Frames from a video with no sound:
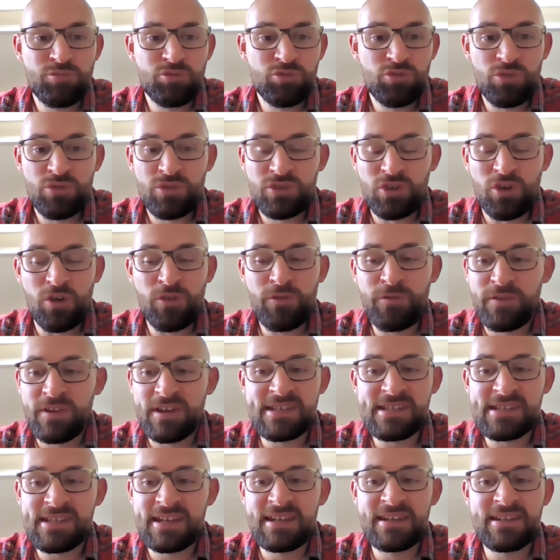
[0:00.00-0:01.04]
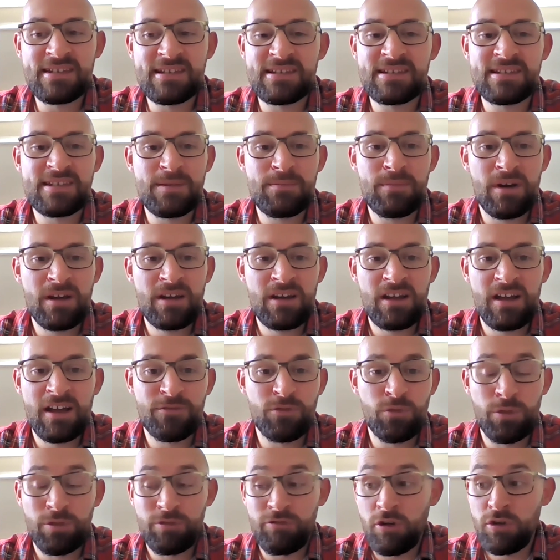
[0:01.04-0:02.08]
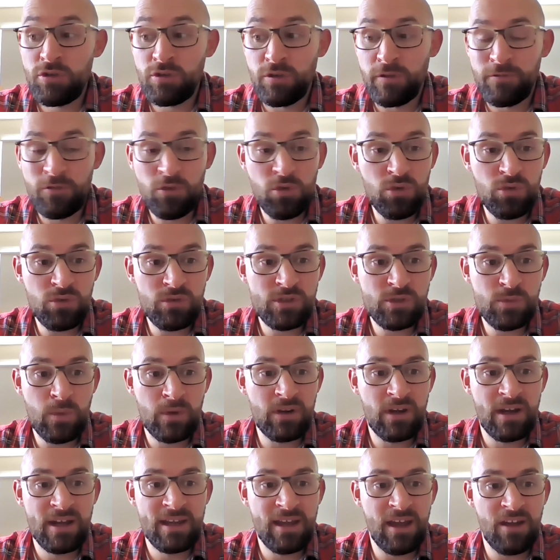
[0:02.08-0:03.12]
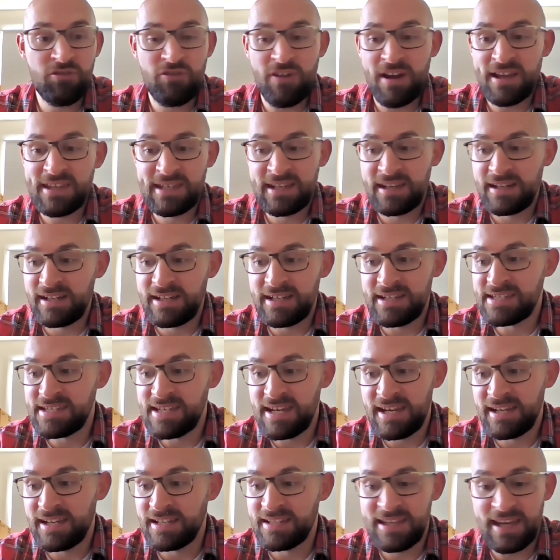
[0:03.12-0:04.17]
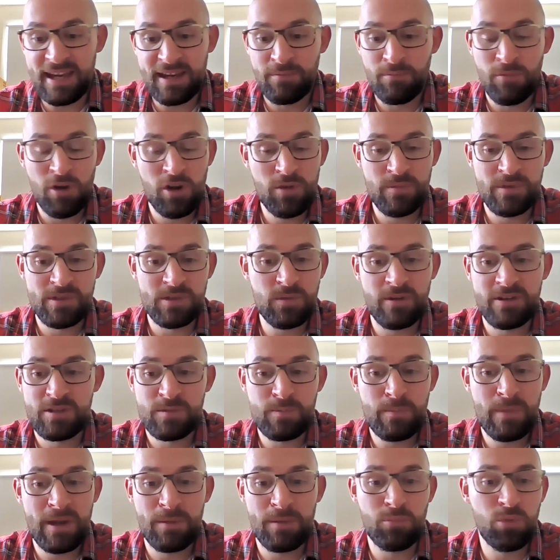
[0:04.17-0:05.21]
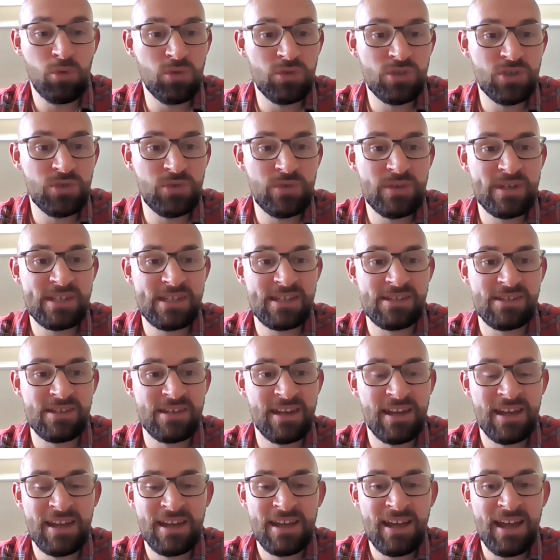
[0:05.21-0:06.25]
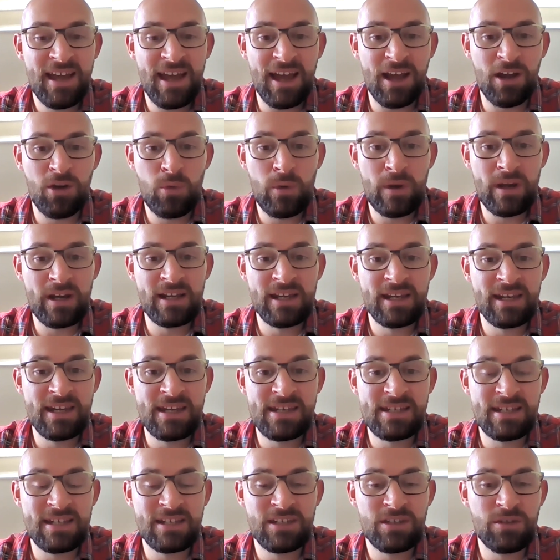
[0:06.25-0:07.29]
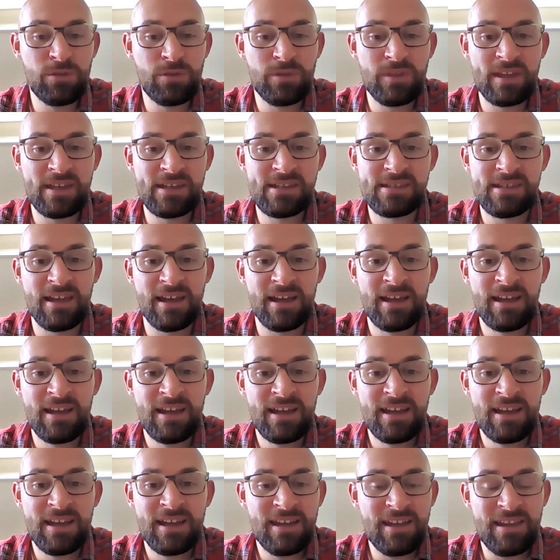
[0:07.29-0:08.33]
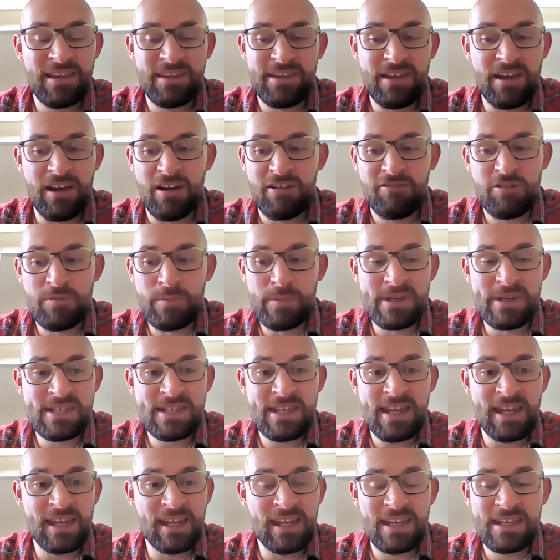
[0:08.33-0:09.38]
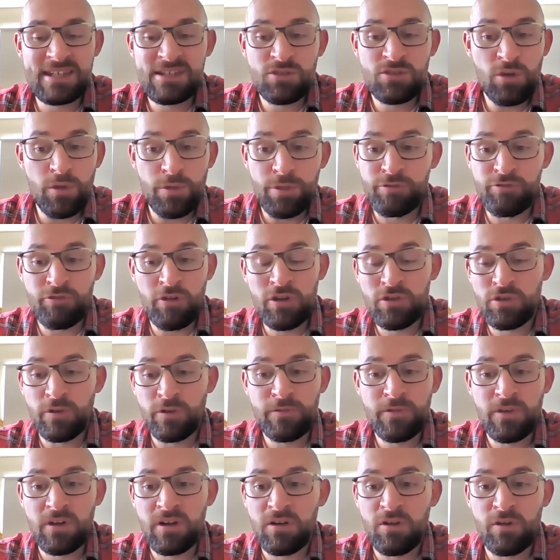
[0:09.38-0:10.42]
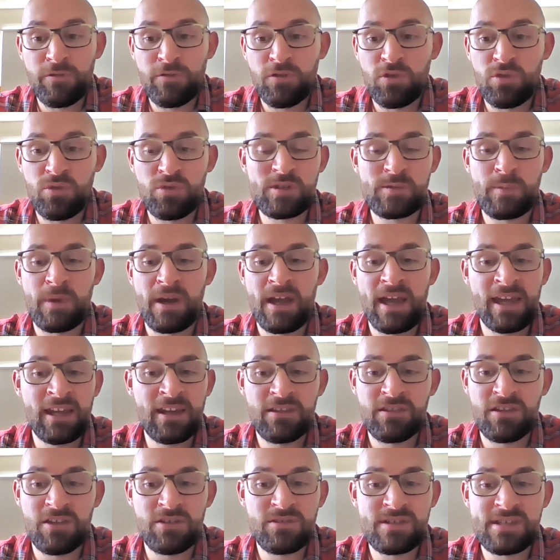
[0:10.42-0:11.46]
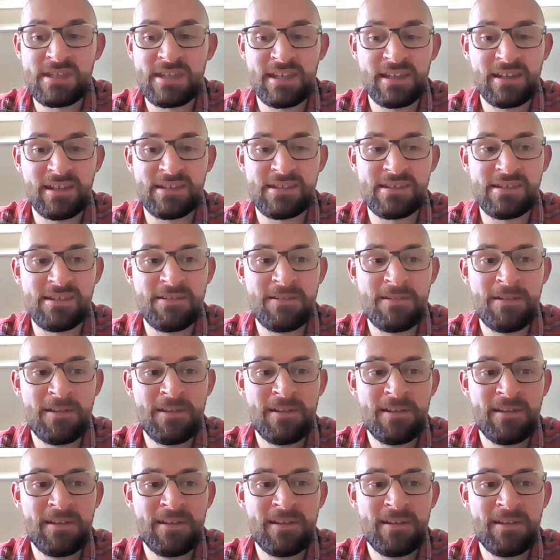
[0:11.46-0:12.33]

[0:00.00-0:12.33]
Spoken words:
broad, obvious seasons in my life or thrown off course when I erratically sin and take moments where I just make poor choices and quickly and easily do things that are a mistake. He's not thrown off course by any of those things.